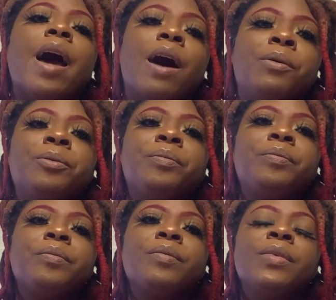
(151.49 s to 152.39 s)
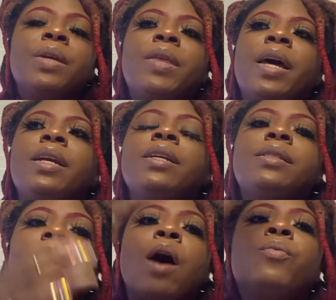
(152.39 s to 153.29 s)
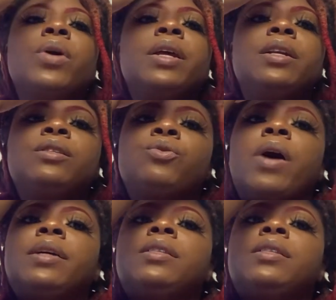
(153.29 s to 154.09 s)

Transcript: out that it is not what it is cracked